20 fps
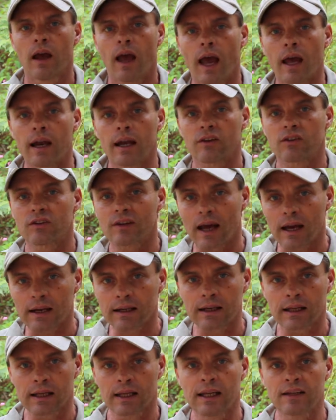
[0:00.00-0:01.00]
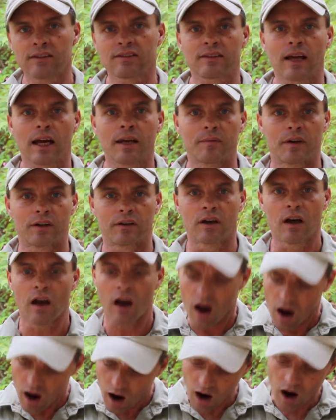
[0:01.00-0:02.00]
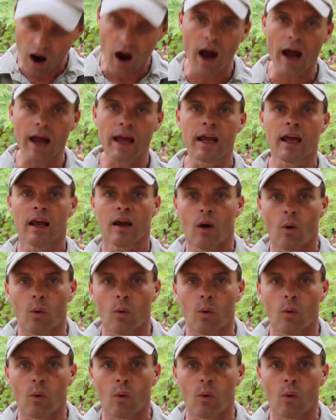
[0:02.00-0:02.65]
And it's a clear statement. I